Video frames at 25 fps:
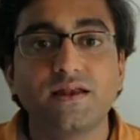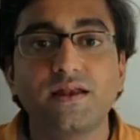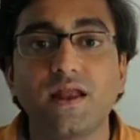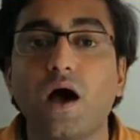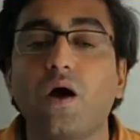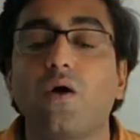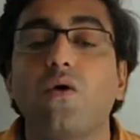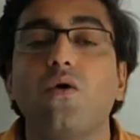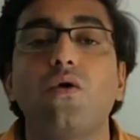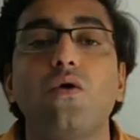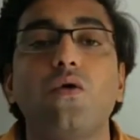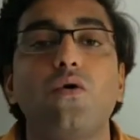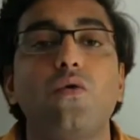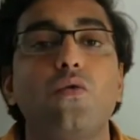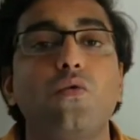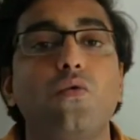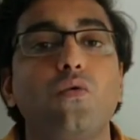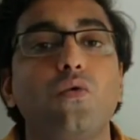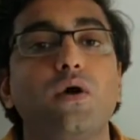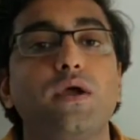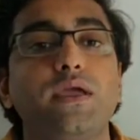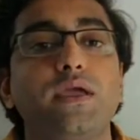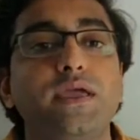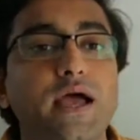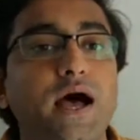Now,
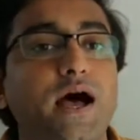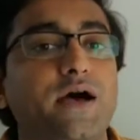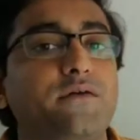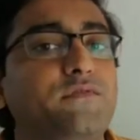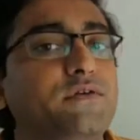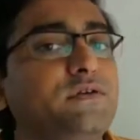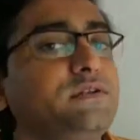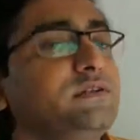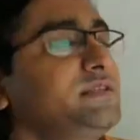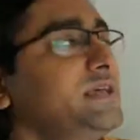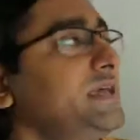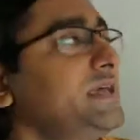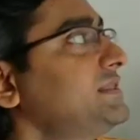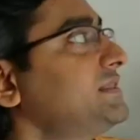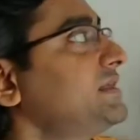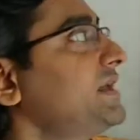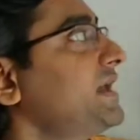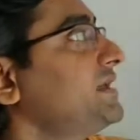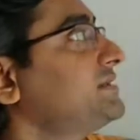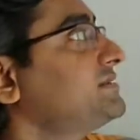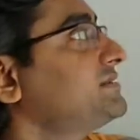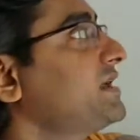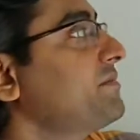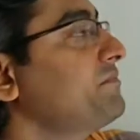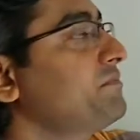he, I will take
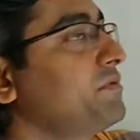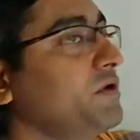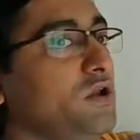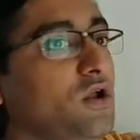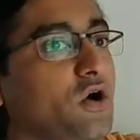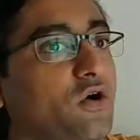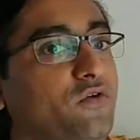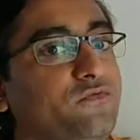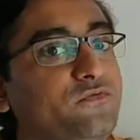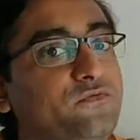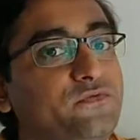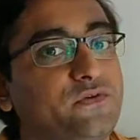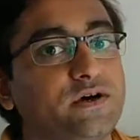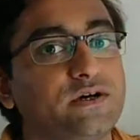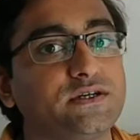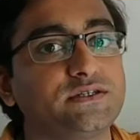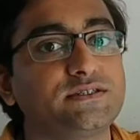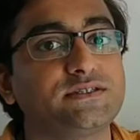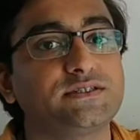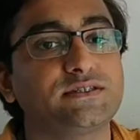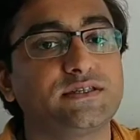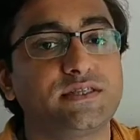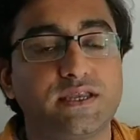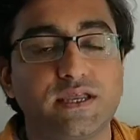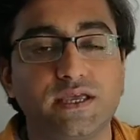the example of
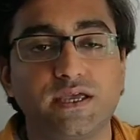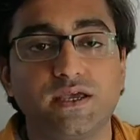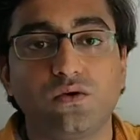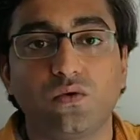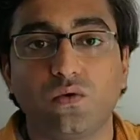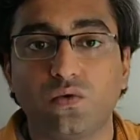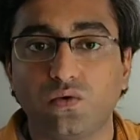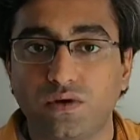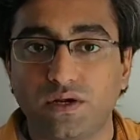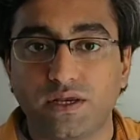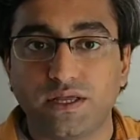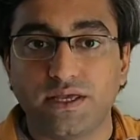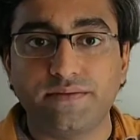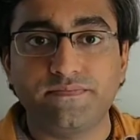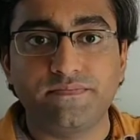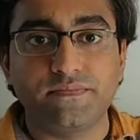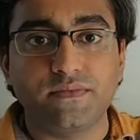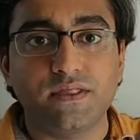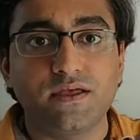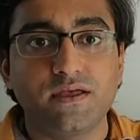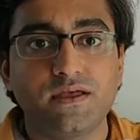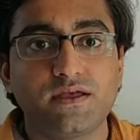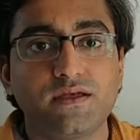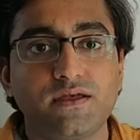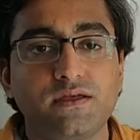first three
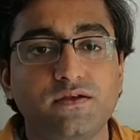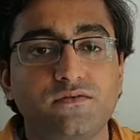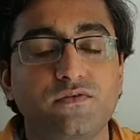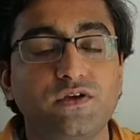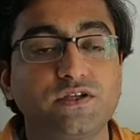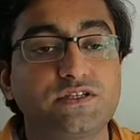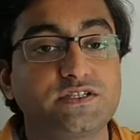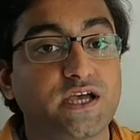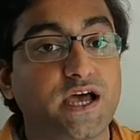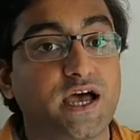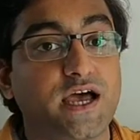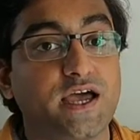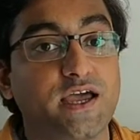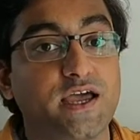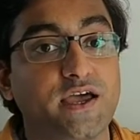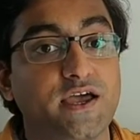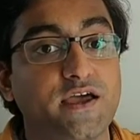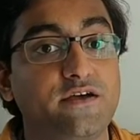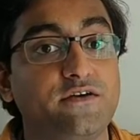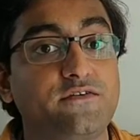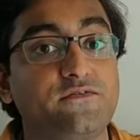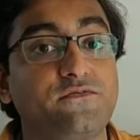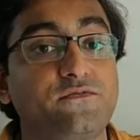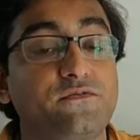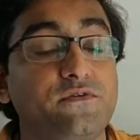only, which I
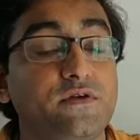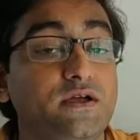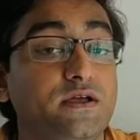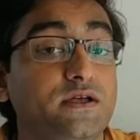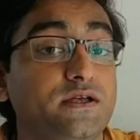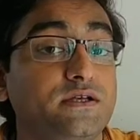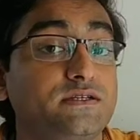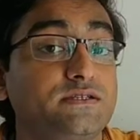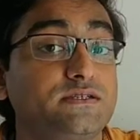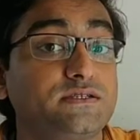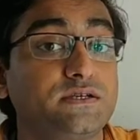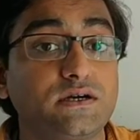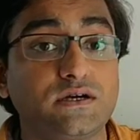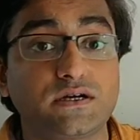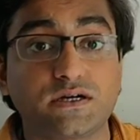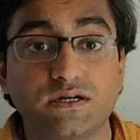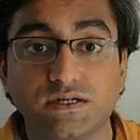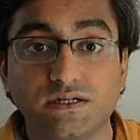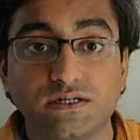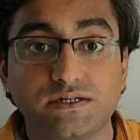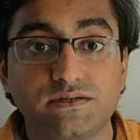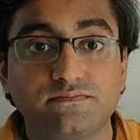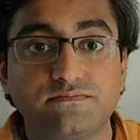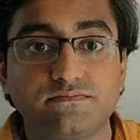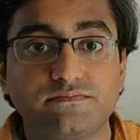have
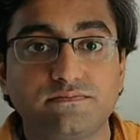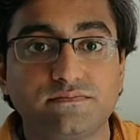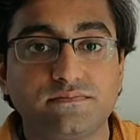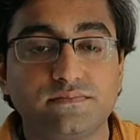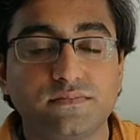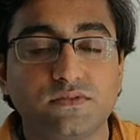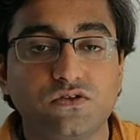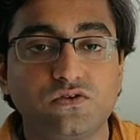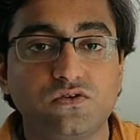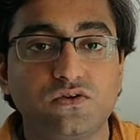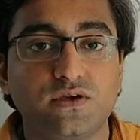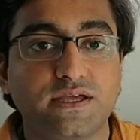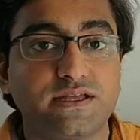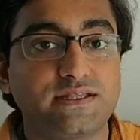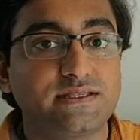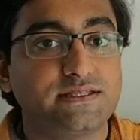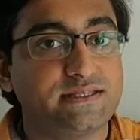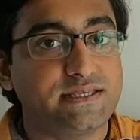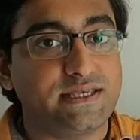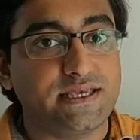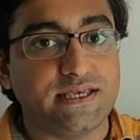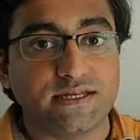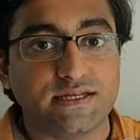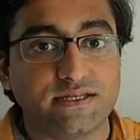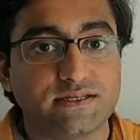circled. You can
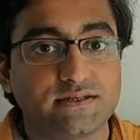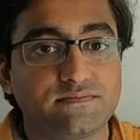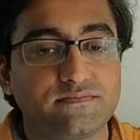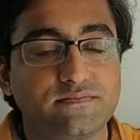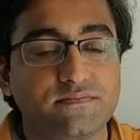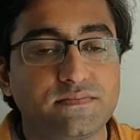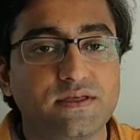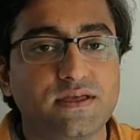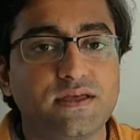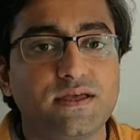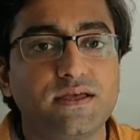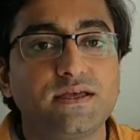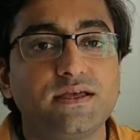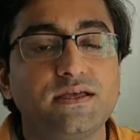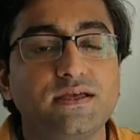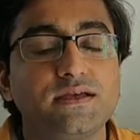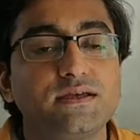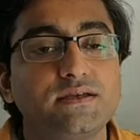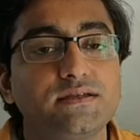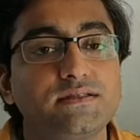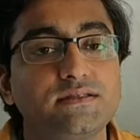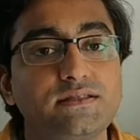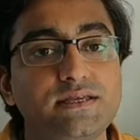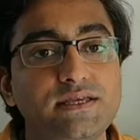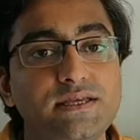see it.
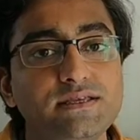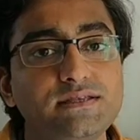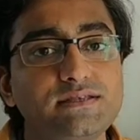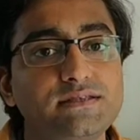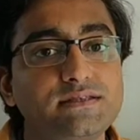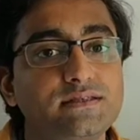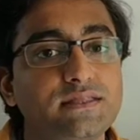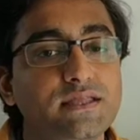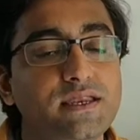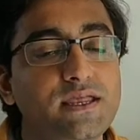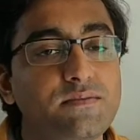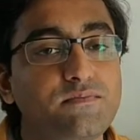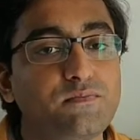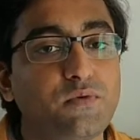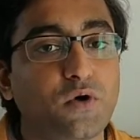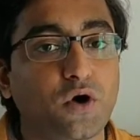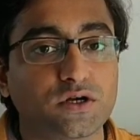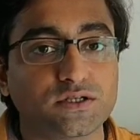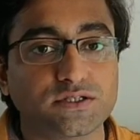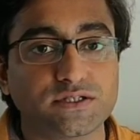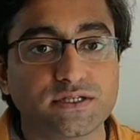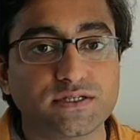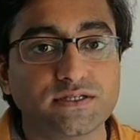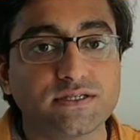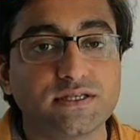These three
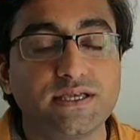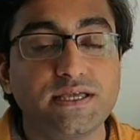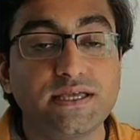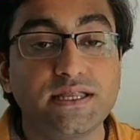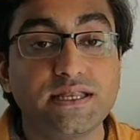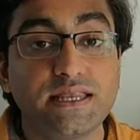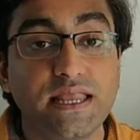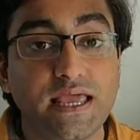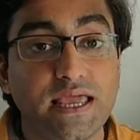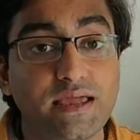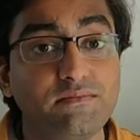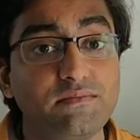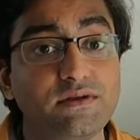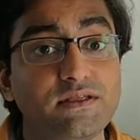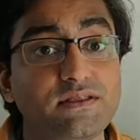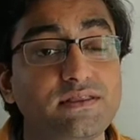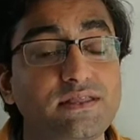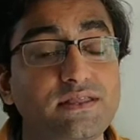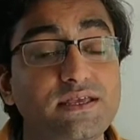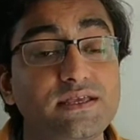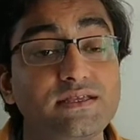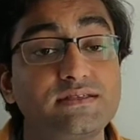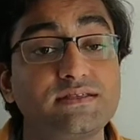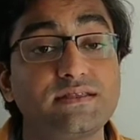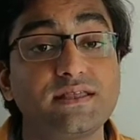boxes, he named
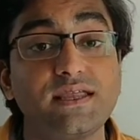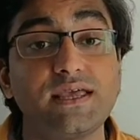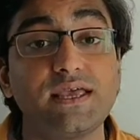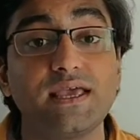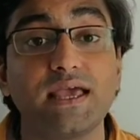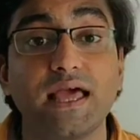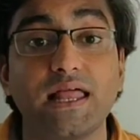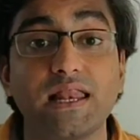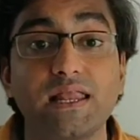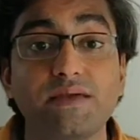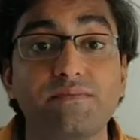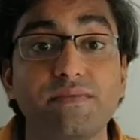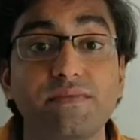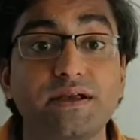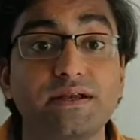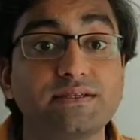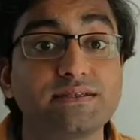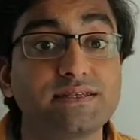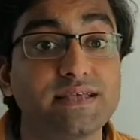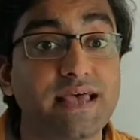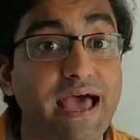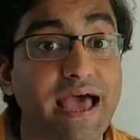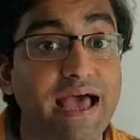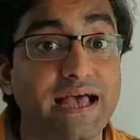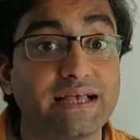these three
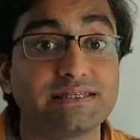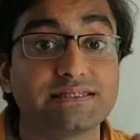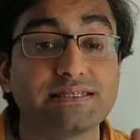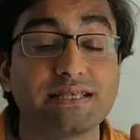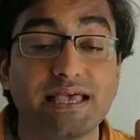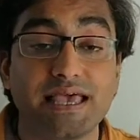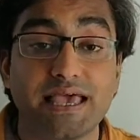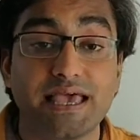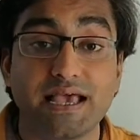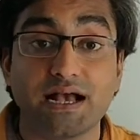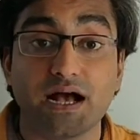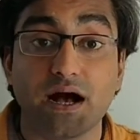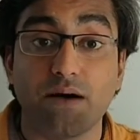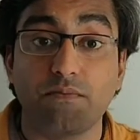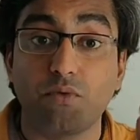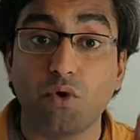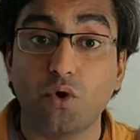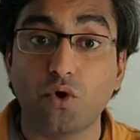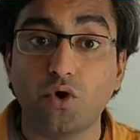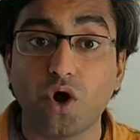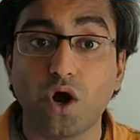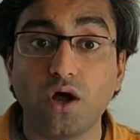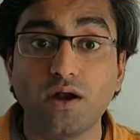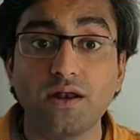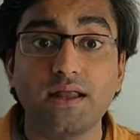elements as eka
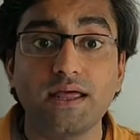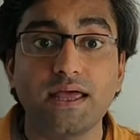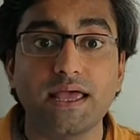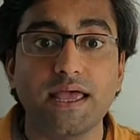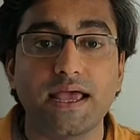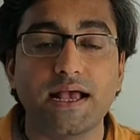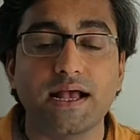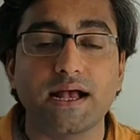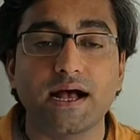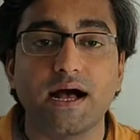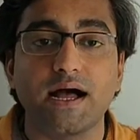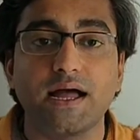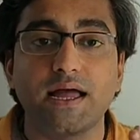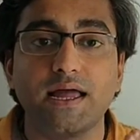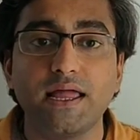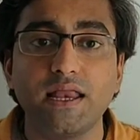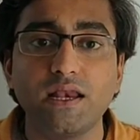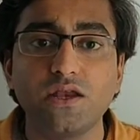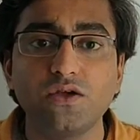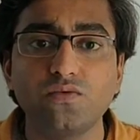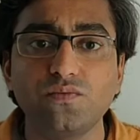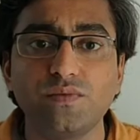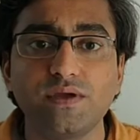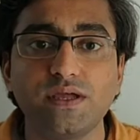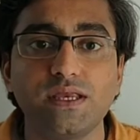boron, eka
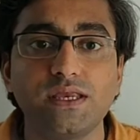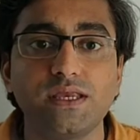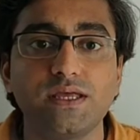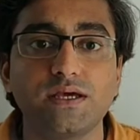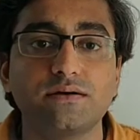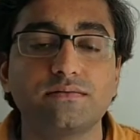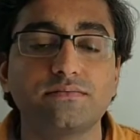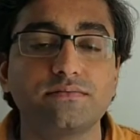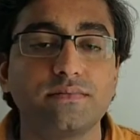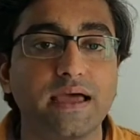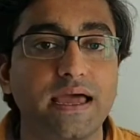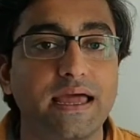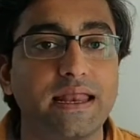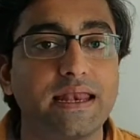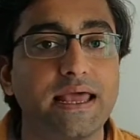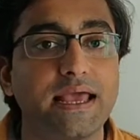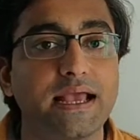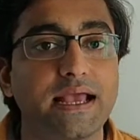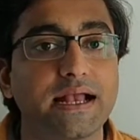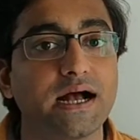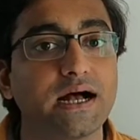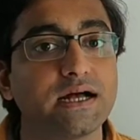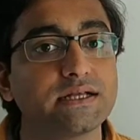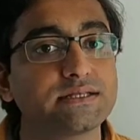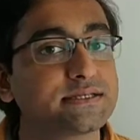aluminium and
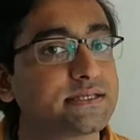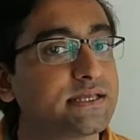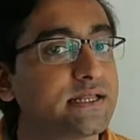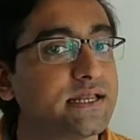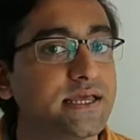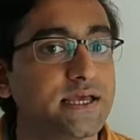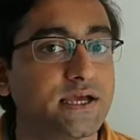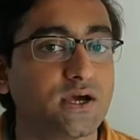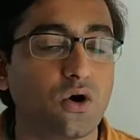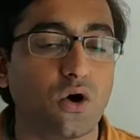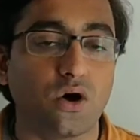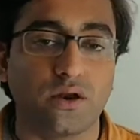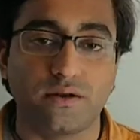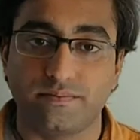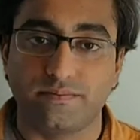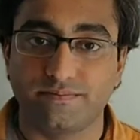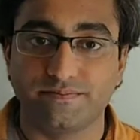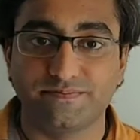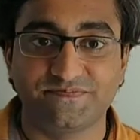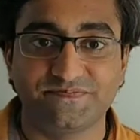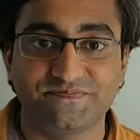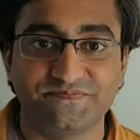eka silicon.